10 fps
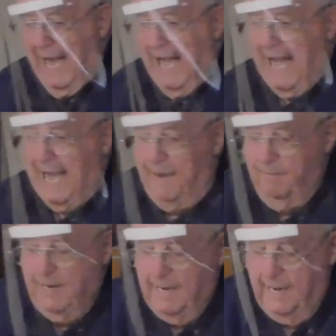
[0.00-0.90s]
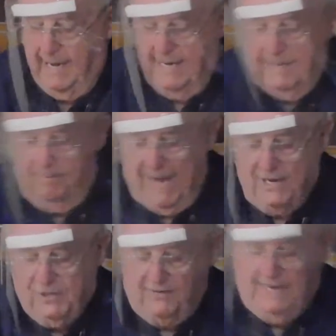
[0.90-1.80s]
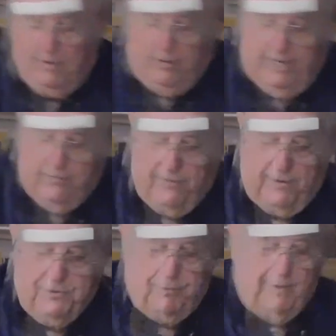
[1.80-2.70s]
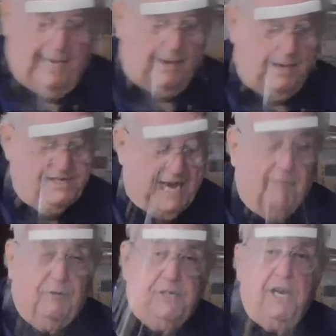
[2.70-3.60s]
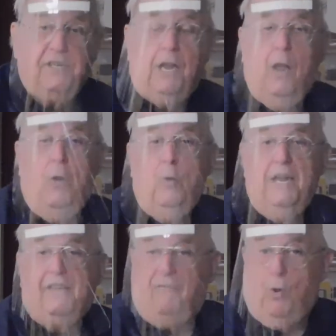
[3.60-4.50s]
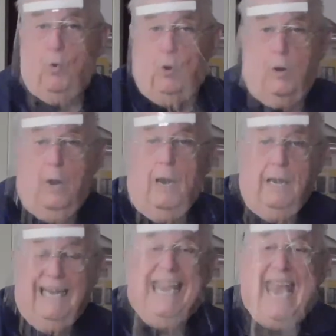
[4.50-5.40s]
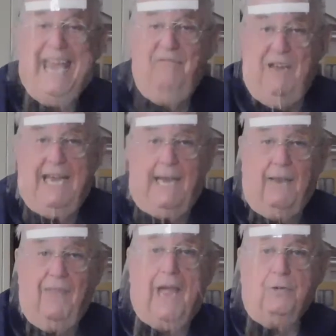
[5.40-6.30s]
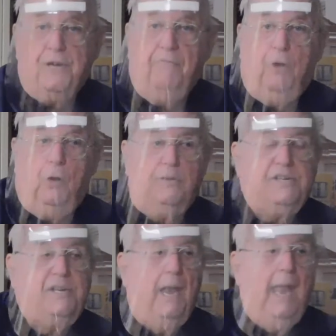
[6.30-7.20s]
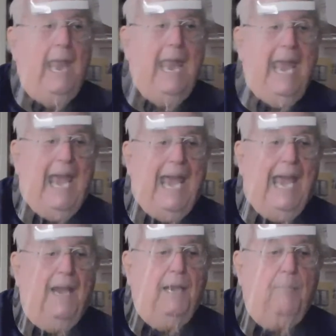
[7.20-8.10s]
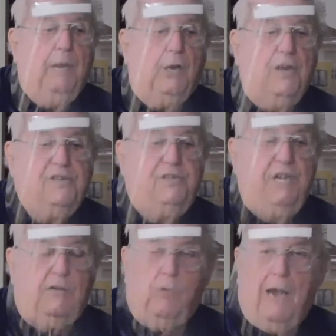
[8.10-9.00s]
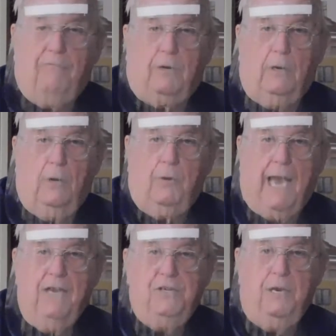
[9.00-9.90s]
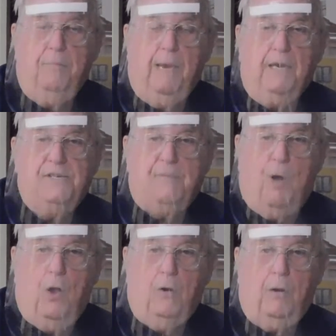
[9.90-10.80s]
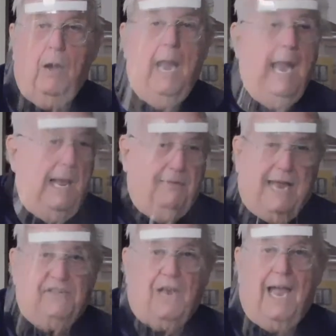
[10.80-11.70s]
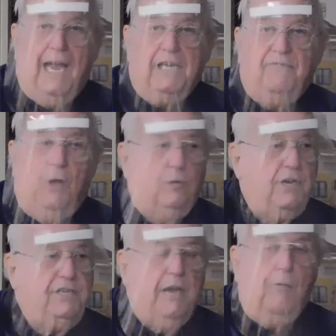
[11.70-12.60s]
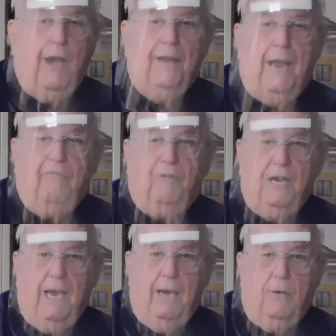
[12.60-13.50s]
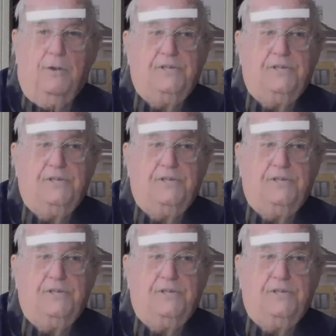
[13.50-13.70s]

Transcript: And it depends on the area that you're in. San Francisco is 4 kV, 1,000 volts. And because geographical location being smaller, that's the highest voltage. They ran that for years.